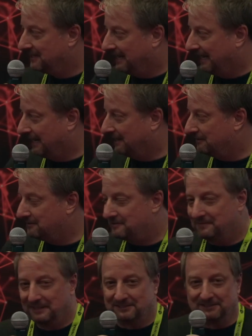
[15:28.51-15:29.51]
And
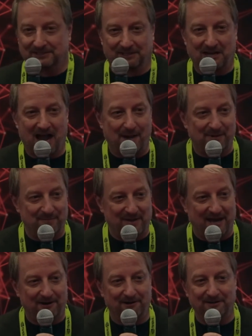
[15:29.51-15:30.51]
this is a common
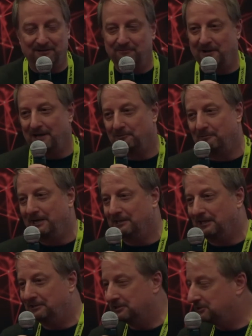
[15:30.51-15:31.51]
pattern in
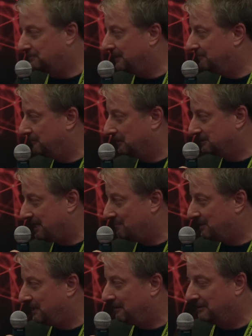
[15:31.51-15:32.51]
real industry. For
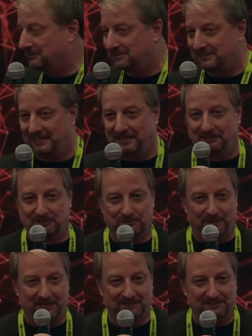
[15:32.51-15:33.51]
example, here you see
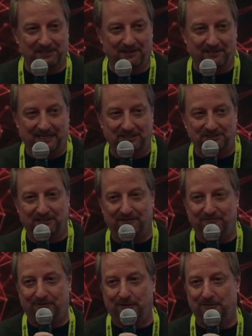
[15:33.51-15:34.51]
industry consolidation
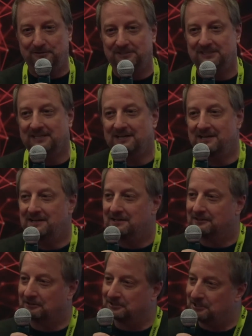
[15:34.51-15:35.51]
in foods.
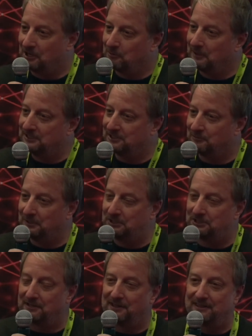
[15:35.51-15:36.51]
There's no reason we
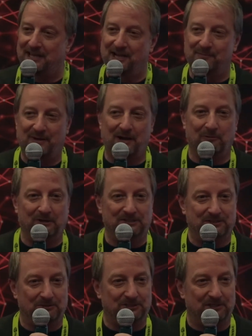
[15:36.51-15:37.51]
shouldn't think about
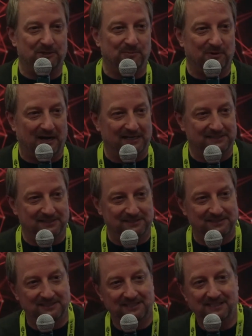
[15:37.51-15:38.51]
research
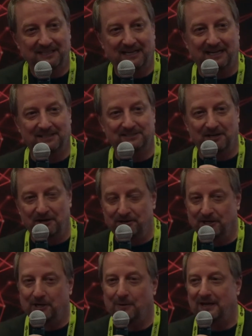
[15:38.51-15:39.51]
enterprises as
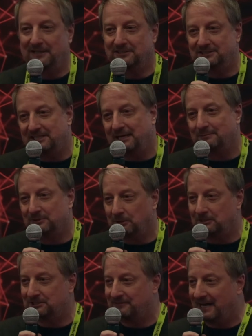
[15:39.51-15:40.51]
undergoing the same
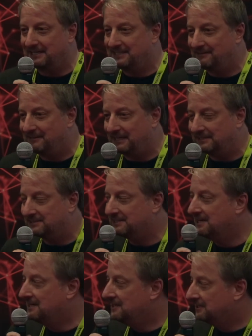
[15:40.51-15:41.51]
sorts of activities.
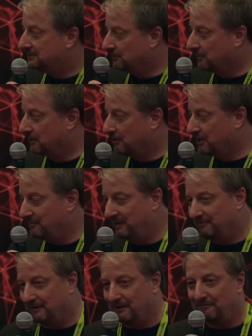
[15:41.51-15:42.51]
So we're going to
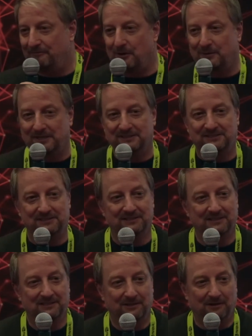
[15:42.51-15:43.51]
be very focused
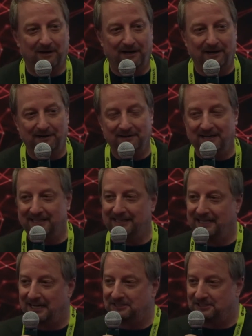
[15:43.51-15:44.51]
on, in
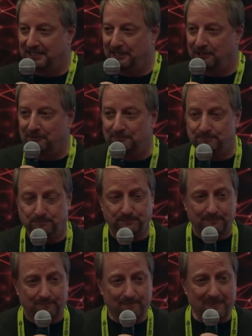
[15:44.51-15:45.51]
the next year,
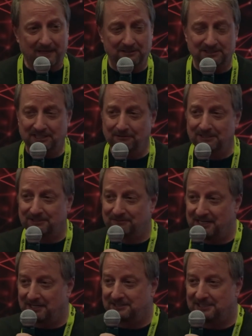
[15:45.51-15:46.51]
a series
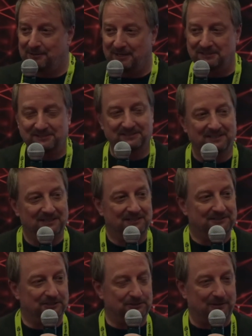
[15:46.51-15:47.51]
of tech summits
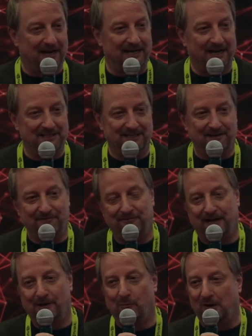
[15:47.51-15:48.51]
to try to
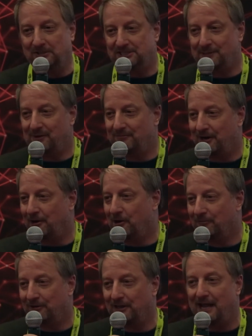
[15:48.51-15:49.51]
identify where some of our
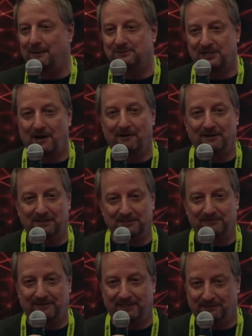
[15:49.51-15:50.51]
overlaps are in
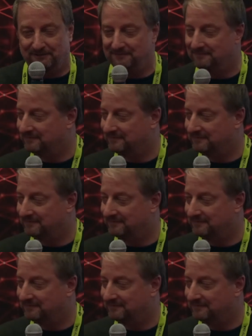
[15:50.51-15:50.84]
this field.